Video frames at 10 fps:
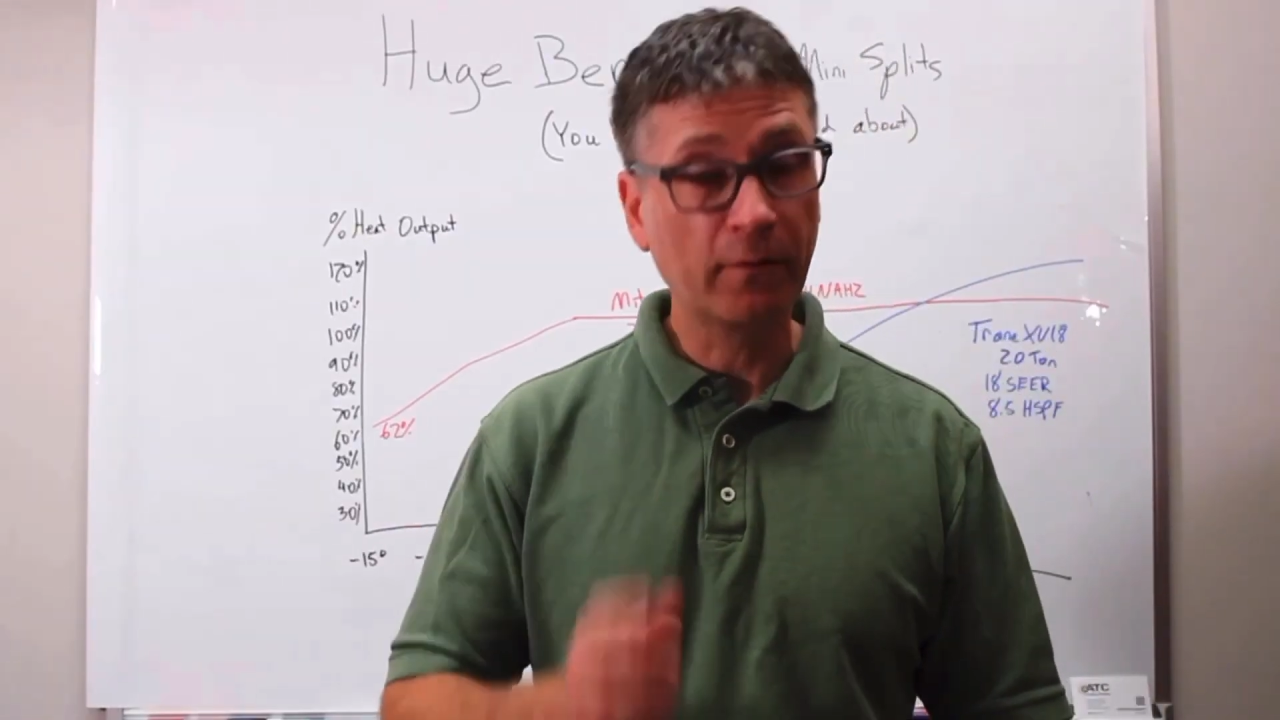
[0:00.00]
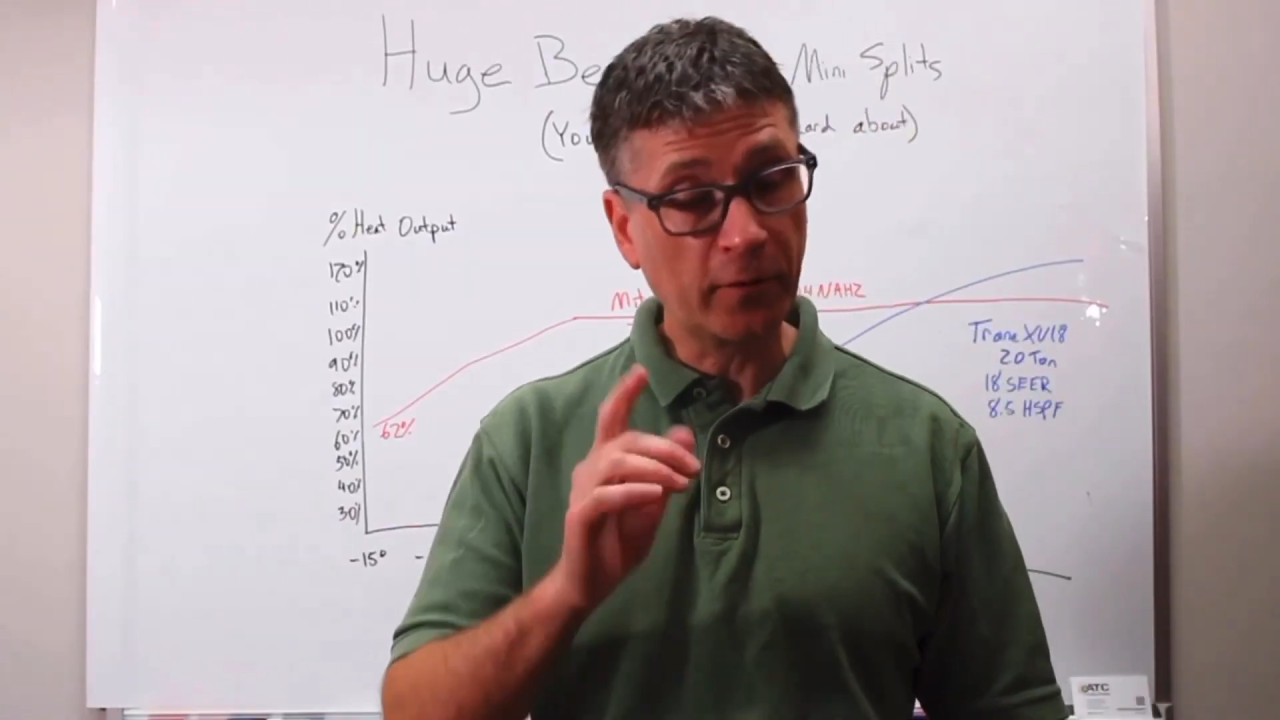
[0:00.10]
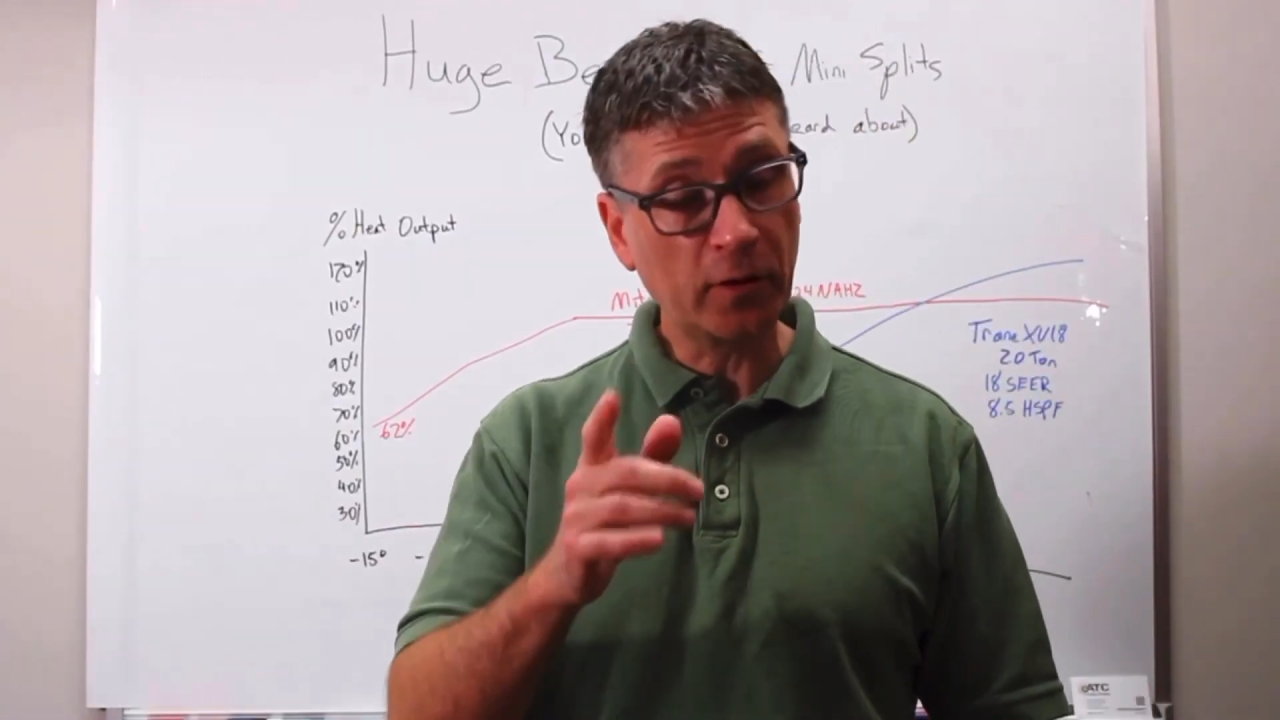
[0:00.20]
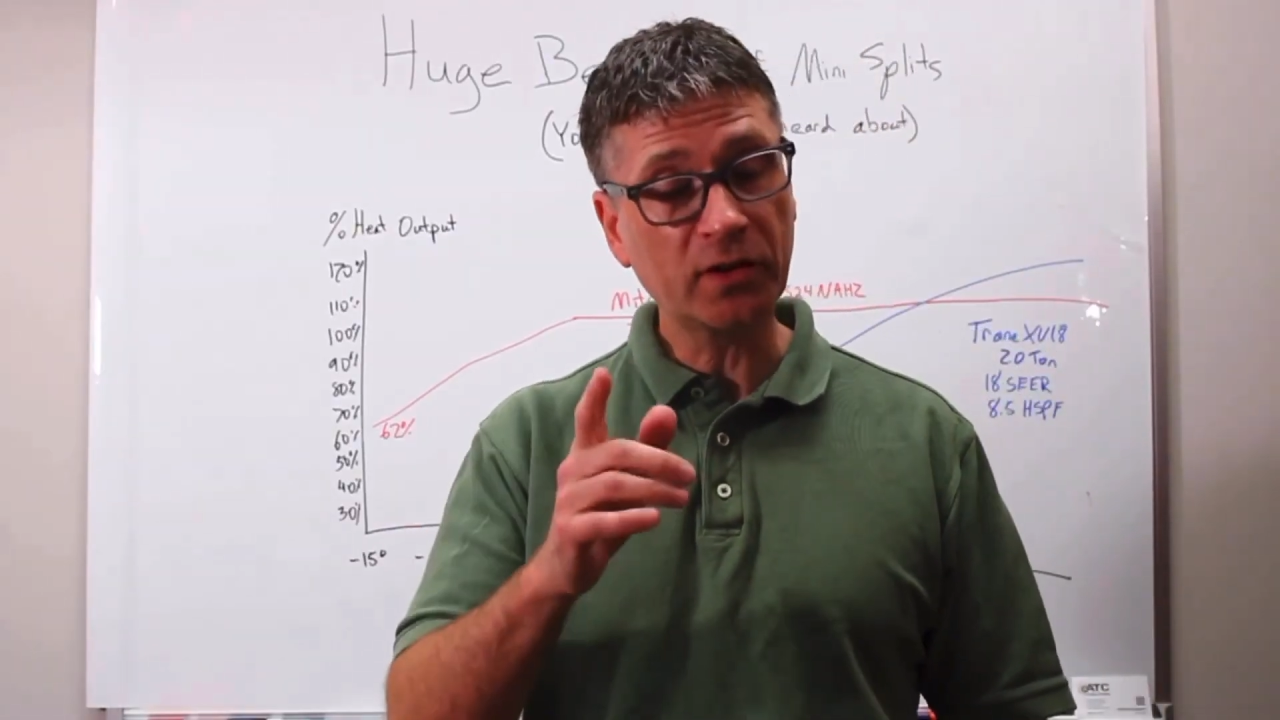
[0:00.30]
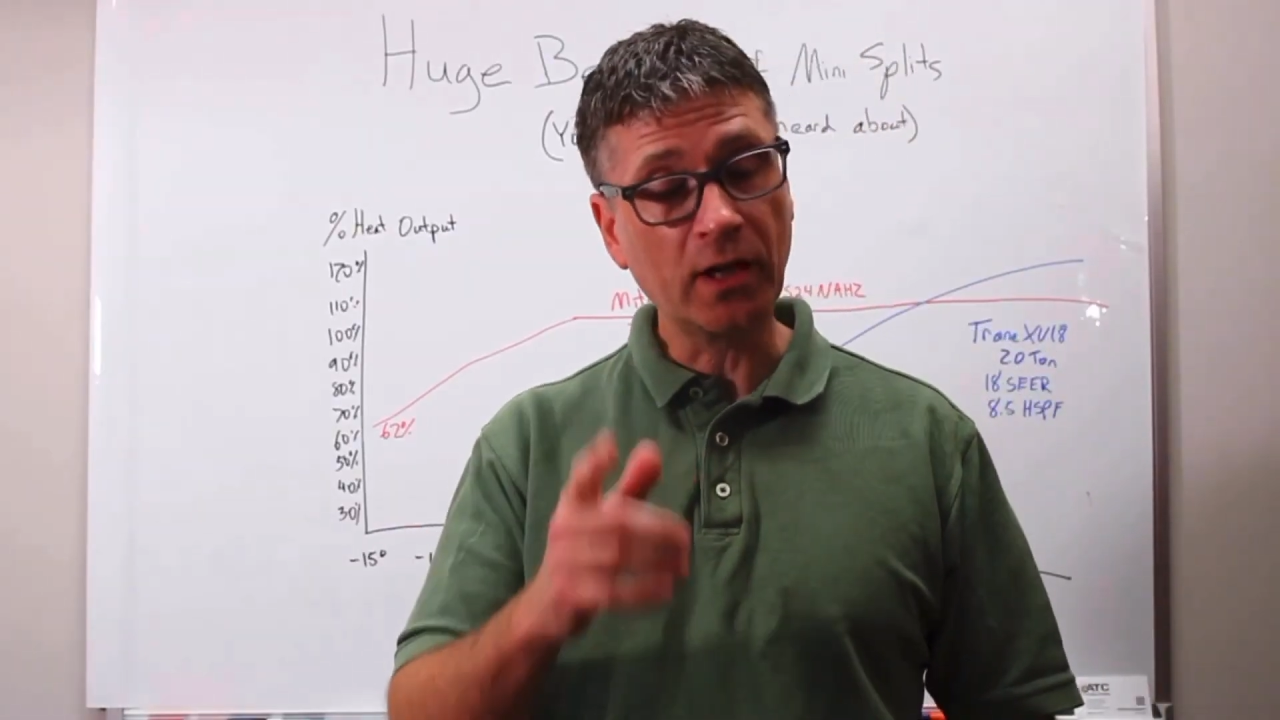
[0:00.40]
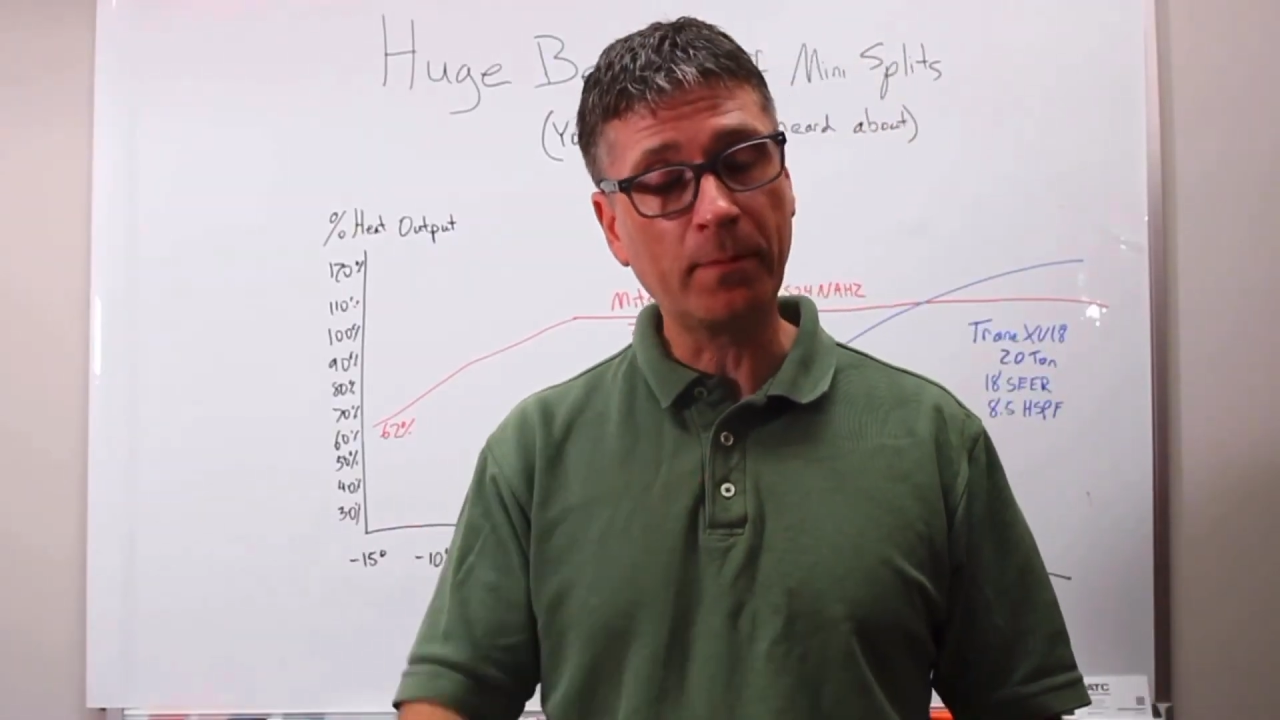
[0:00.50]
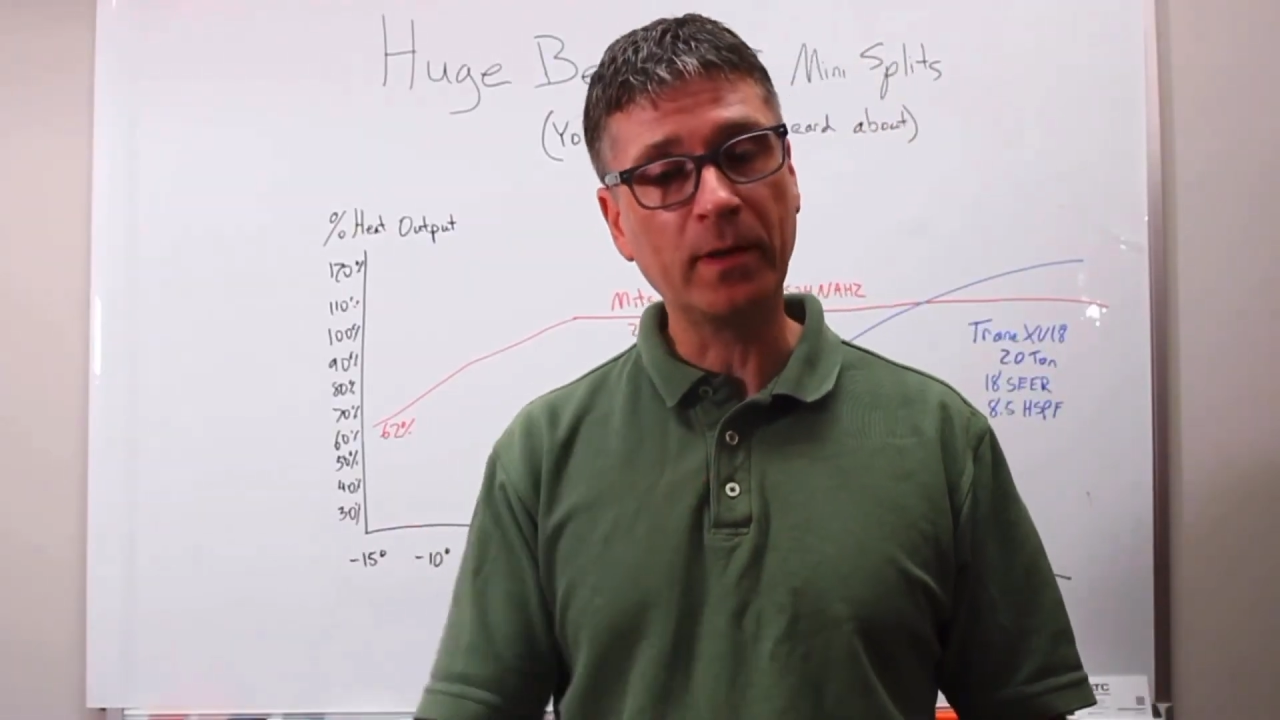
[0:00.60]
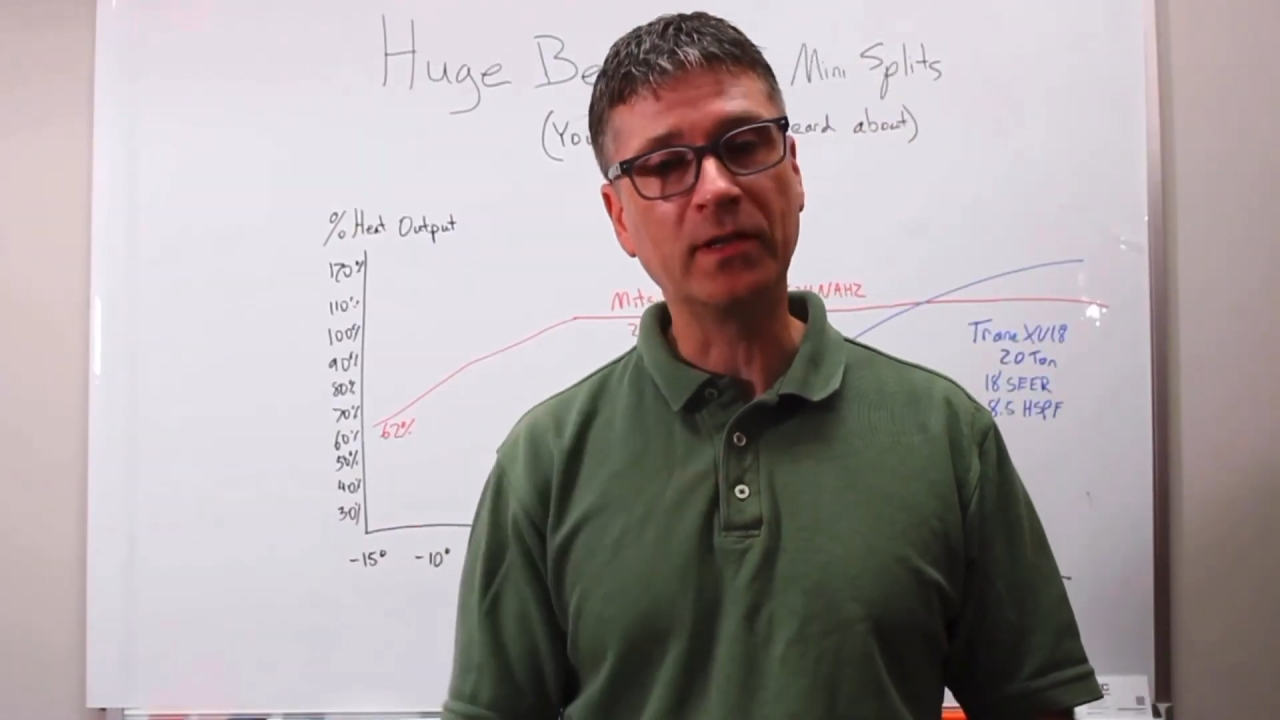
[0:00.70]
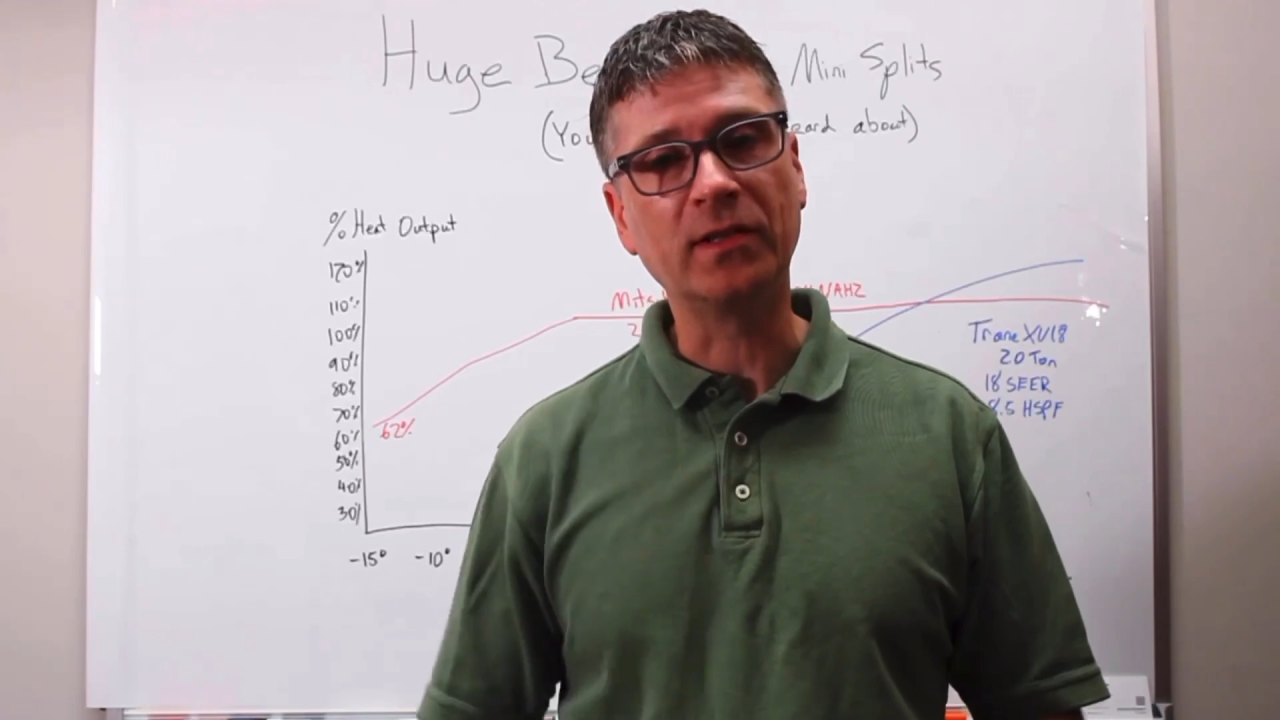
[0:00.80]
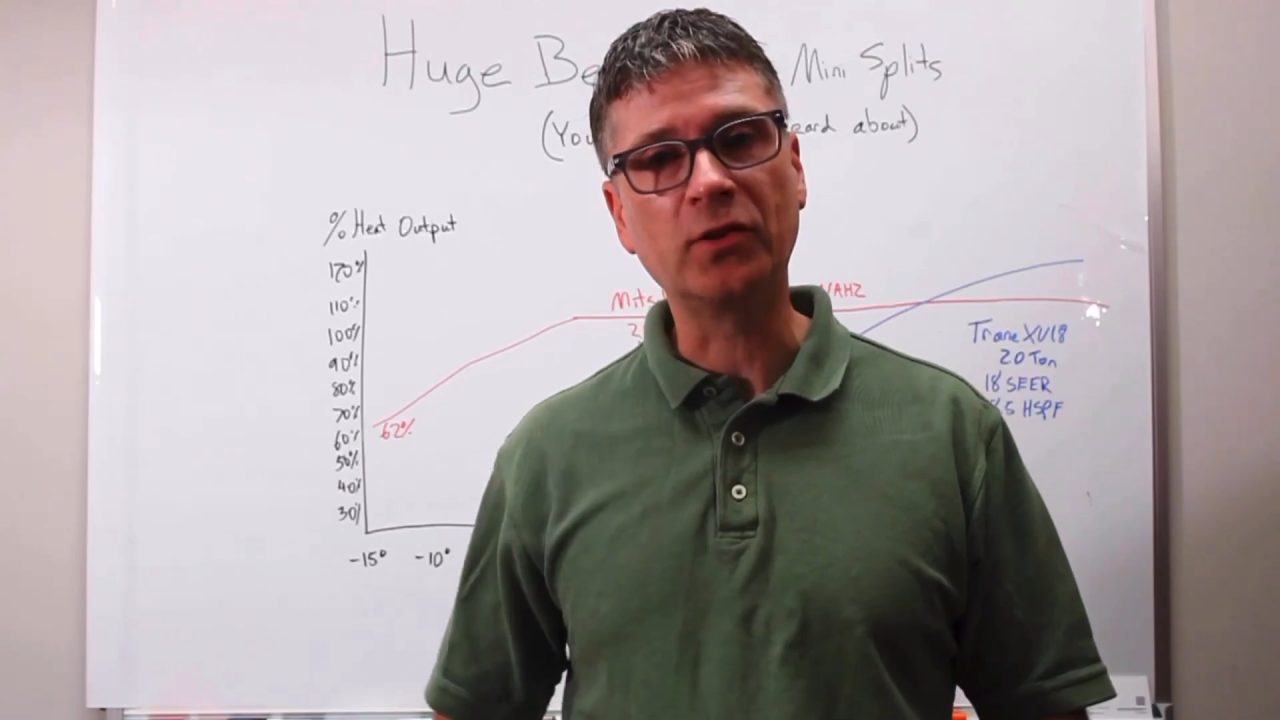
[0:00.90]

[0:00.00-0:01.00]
First up is